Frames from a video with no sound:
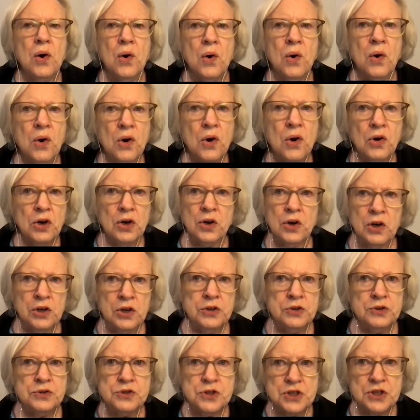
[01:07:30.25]
Or are
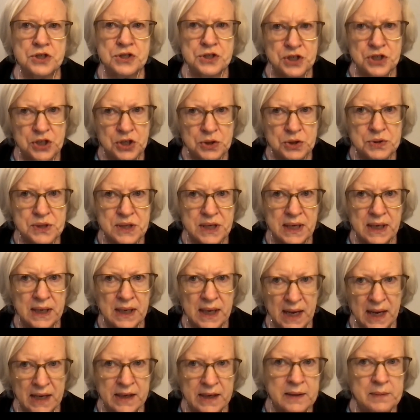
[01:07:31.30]
you just using
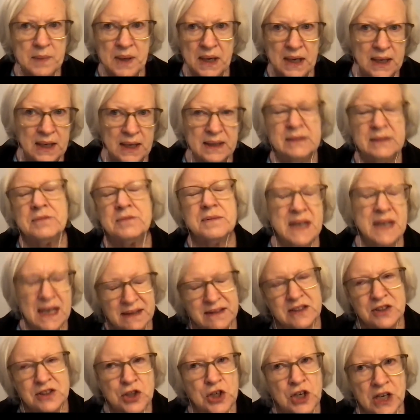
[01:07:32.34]
anima,
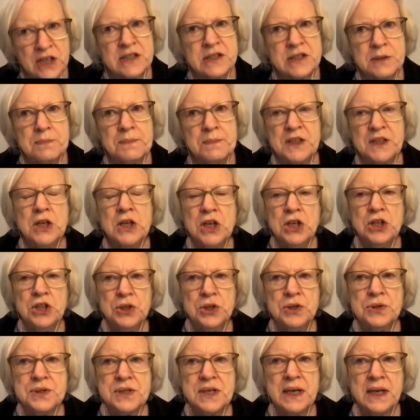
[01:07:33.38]
not just, but
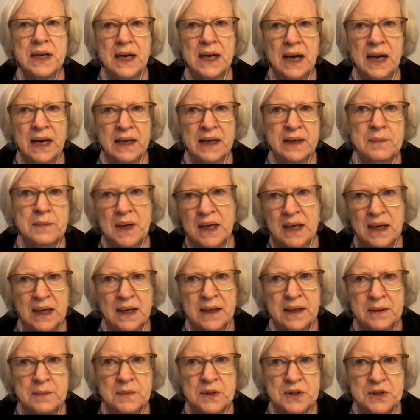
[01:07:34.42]
using anima
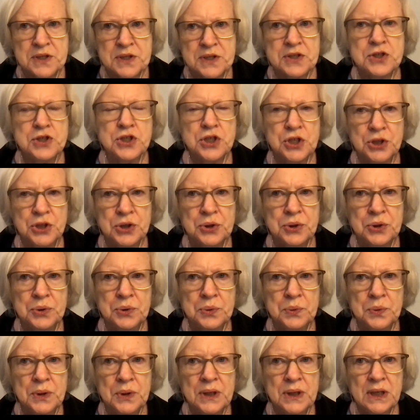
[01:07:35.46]
animus
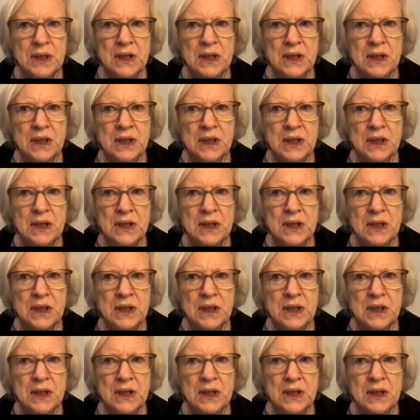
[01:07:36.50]
to